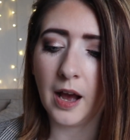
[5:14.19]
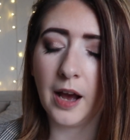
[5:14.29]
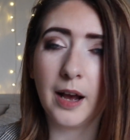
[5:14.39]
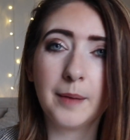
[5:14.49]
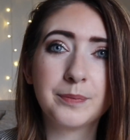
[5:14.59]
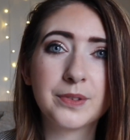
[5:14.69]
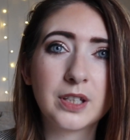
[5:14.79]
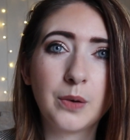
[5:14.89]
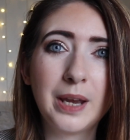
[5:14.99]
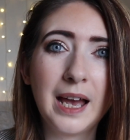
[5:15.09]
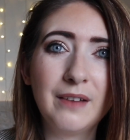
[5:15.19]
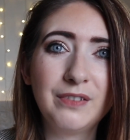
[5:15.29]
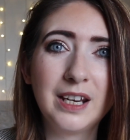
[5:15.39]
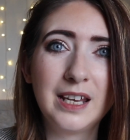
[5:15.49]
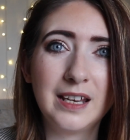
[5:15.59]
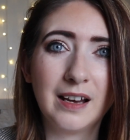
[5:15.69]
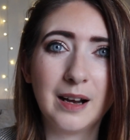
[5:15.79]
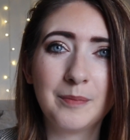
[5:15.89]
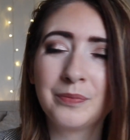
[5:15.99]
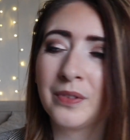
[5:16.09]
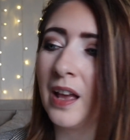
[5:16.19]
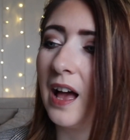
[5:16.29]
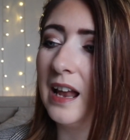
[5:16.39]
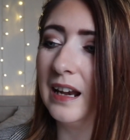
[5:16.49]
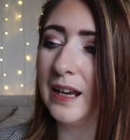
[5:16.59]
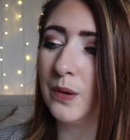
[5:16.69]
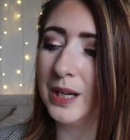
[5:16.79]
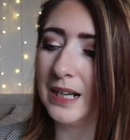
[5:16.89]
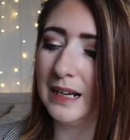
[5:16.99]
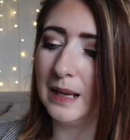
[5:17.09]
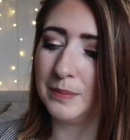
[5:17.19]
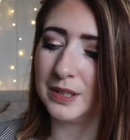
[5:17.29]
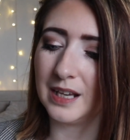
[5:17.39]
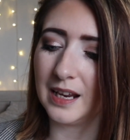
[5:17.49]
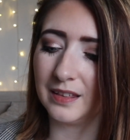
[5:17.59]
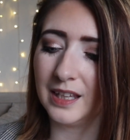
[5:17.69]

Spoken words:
So we have in here a liquid lipstick.